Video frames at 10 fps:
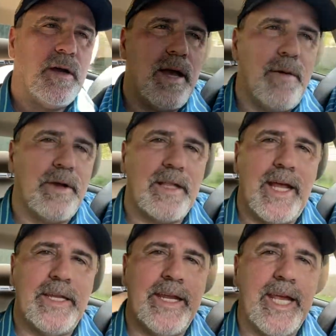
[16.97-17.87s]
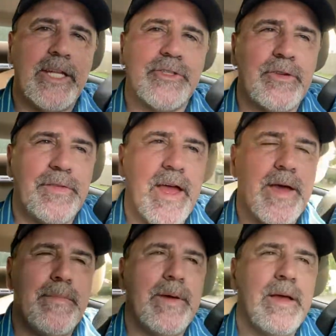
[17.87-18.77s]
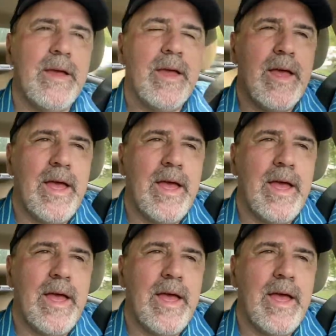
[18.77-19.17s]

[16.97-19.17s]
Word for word: I will gladly answer them.